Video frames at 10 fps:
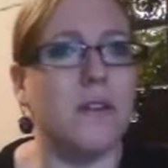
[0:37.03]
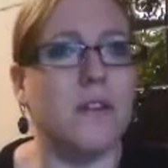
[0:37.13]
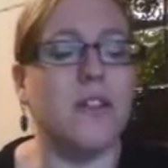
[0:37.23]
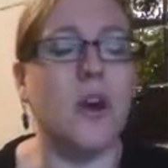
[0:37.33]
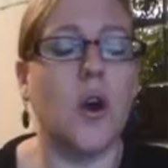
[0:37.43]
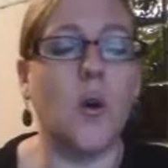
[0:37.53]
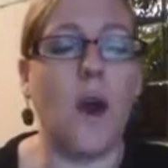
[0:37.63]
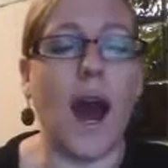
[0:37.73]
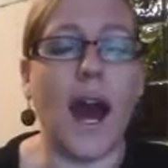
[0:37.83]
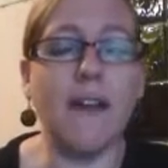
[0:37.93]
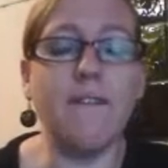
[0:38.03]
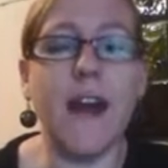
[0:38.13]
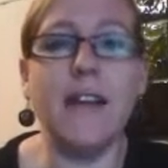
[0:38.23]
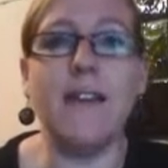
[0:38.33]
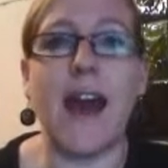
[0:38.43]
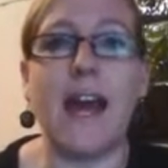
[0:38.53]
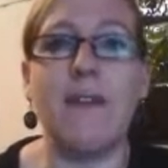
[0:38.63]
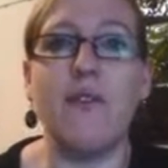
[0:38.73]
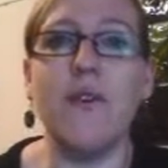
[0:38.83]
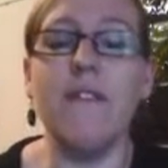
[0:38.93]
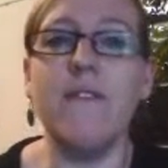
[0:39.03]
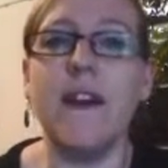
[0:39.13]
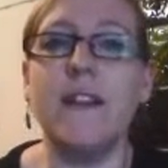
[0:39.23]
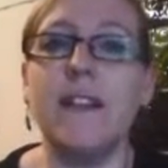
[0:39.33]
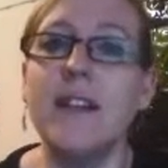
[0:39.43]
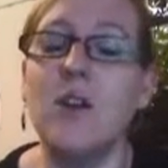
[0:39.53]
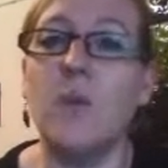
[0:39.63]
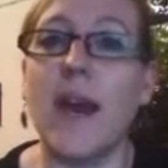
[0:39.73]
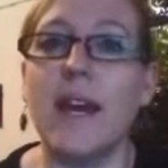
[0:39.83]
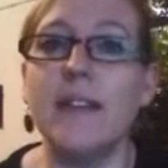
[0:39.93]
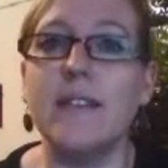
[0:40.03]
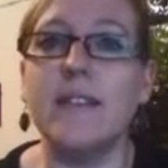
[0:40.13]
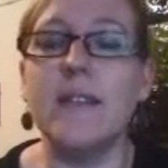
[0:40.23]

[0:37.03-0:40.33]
So I find that if you can find the little ways